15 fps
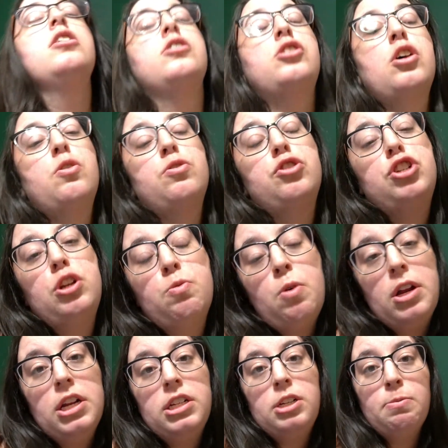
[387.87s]
So she
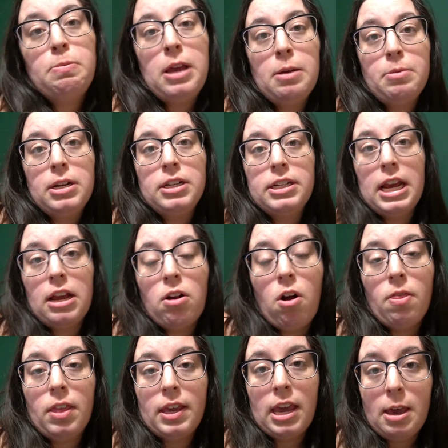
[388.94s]
wanted to be able to take
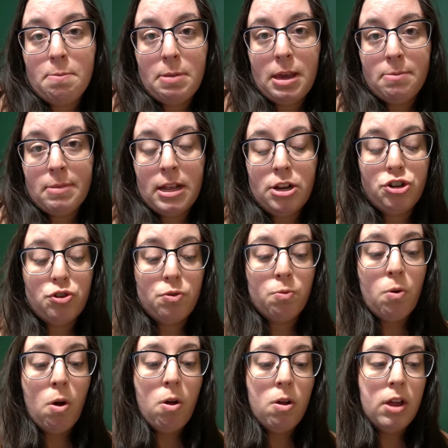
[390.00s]
on the campaign manager
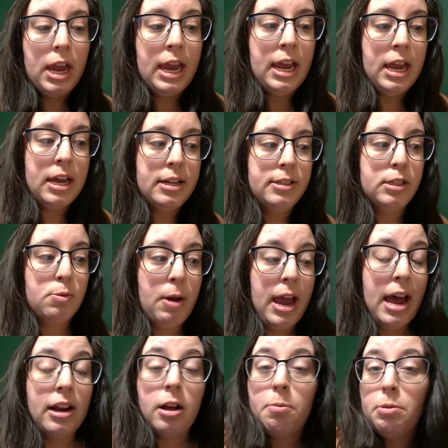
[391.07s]
role, and so I
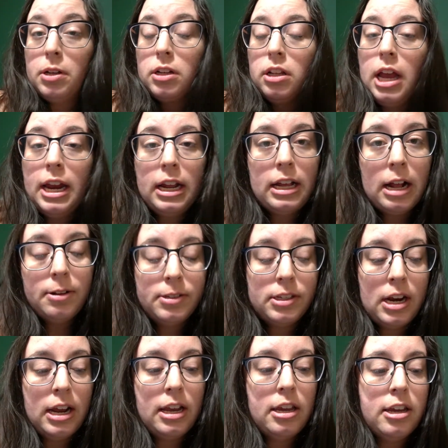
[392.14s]
had a couple of client accounts
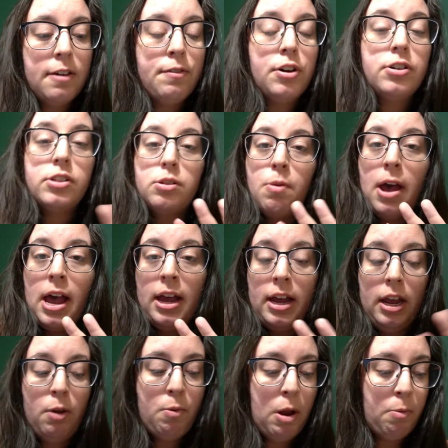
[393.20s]
that I can give her, so
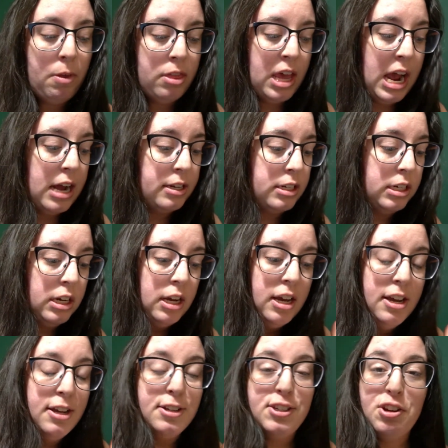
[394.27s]
I went with that.
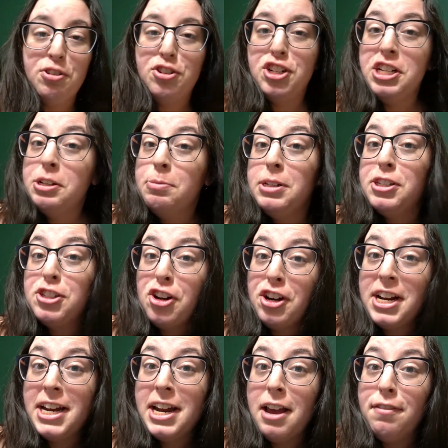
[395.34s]
So she'll be
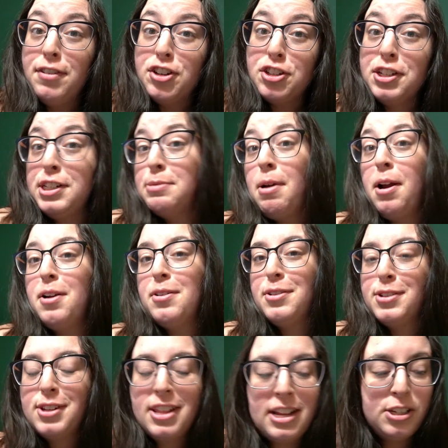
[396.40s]
starting officially tomorrow.
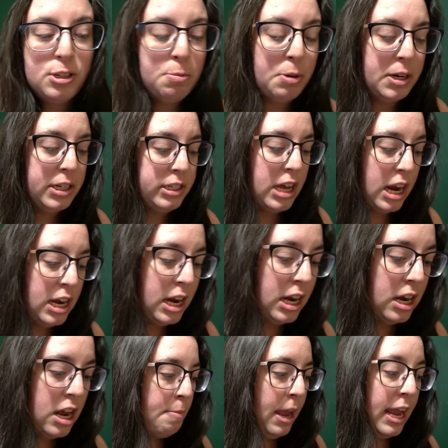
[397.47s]
So that's super
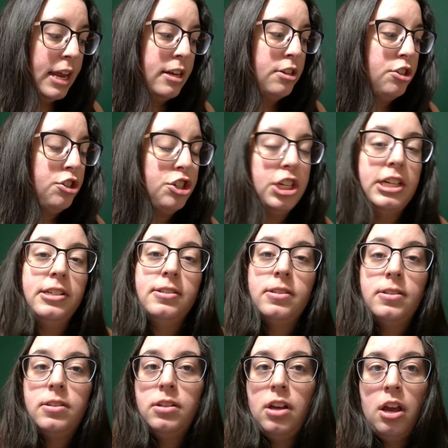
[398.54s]
exciting, and
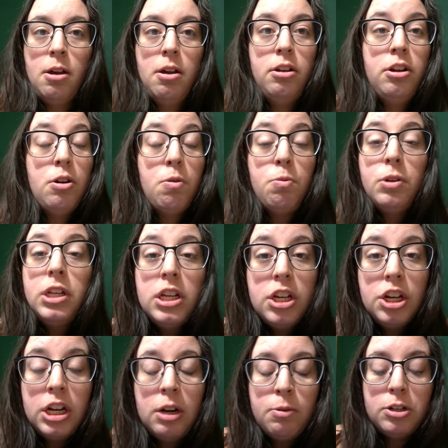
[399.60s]
she's you know, really
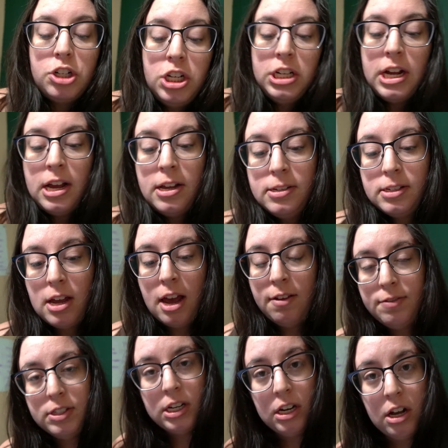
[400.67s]
good at what she does.
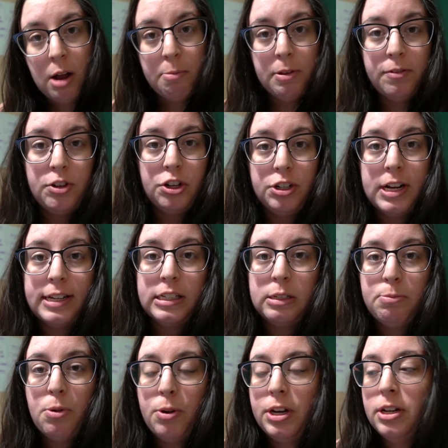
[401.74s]
I've seen a couple of her
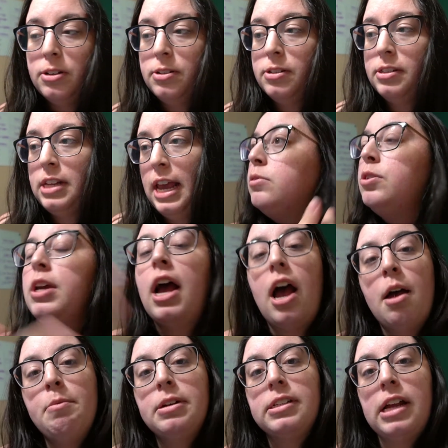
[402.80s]
testimonials. So yeah,
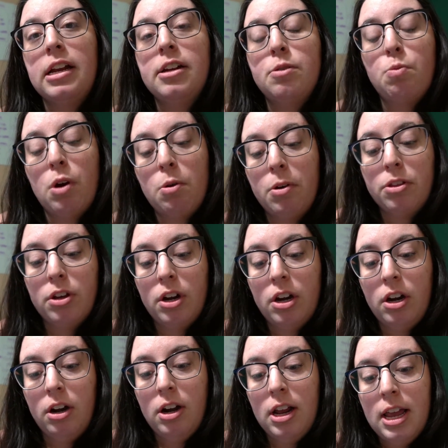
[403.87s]
I'm excited to work with
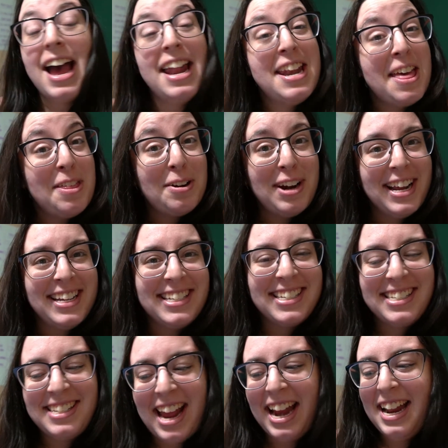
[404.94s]
her. Another
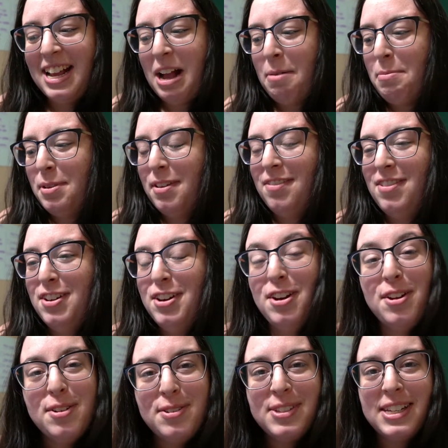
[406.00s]
exciting couple of
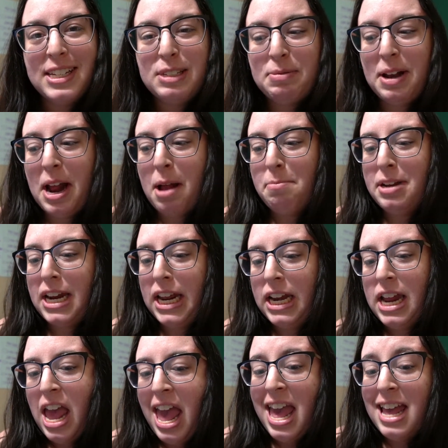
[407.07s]
news that's been
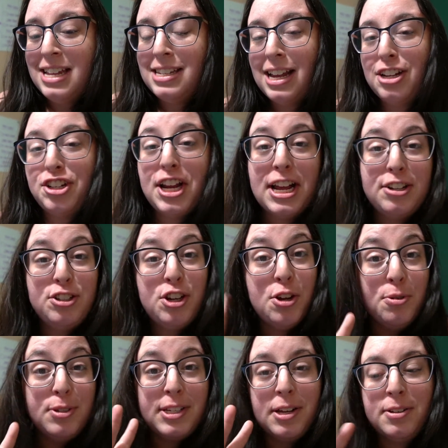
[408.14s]
happening is I actually had
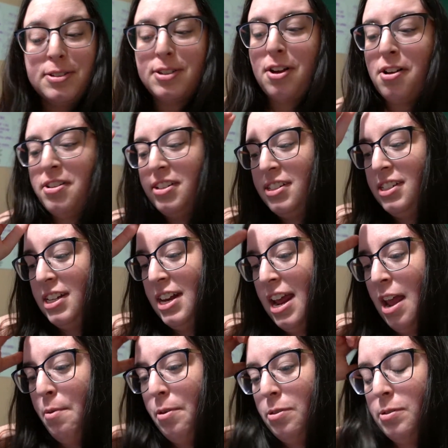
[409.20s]
2 sales calls
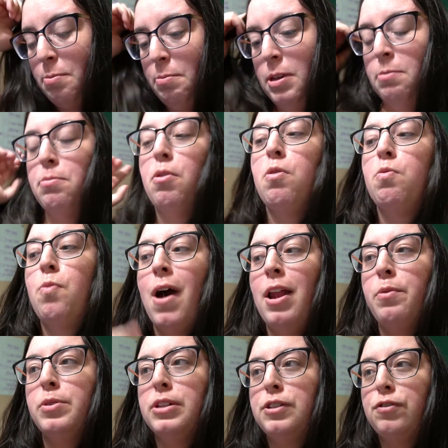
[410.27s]
today with some people.
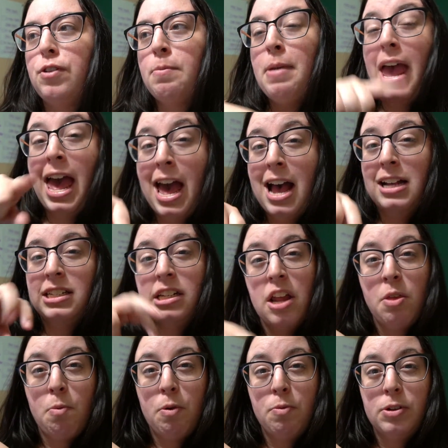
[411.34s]
One was from ads,
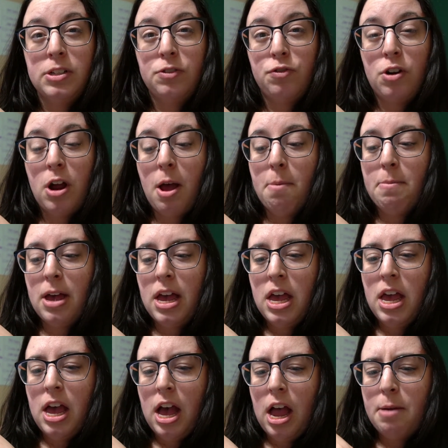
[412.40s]
another one was from,
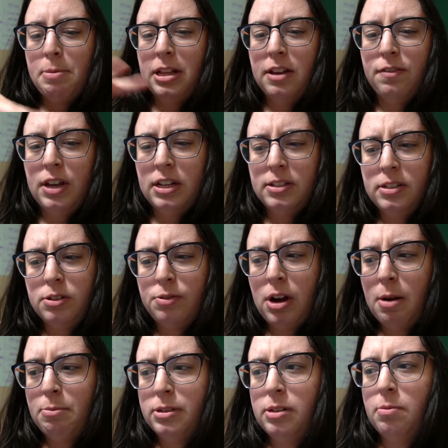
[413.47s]
I believe,
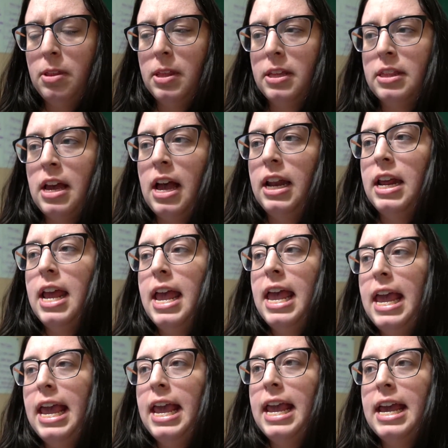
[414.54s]
Instagram or something like that.
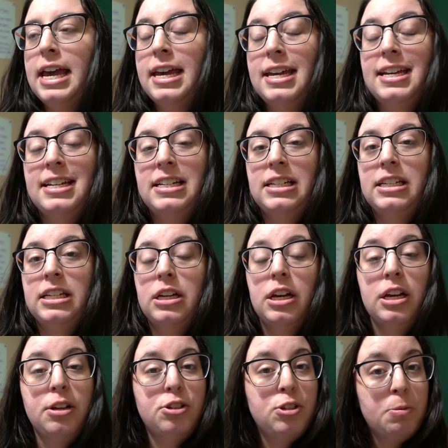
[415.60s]
And
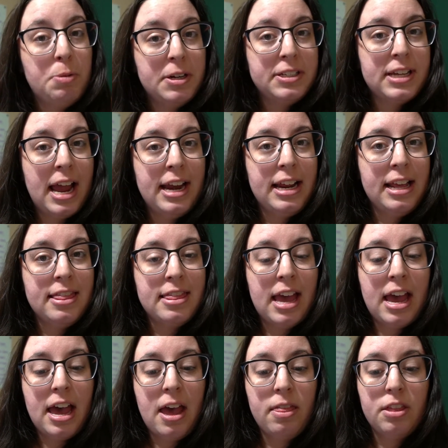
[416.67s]
super exciting
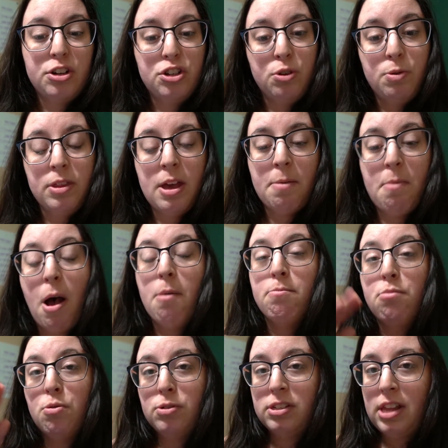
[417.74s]
that the 2 of them
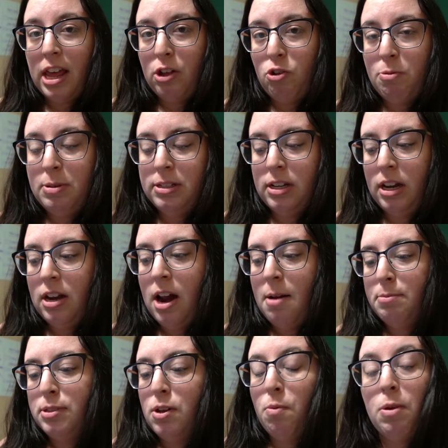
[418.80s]
most likely will be signing
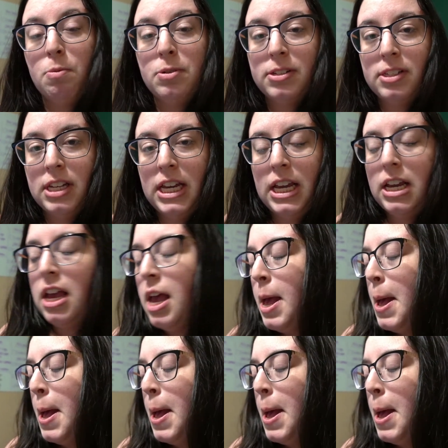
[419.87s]
up. So we will see.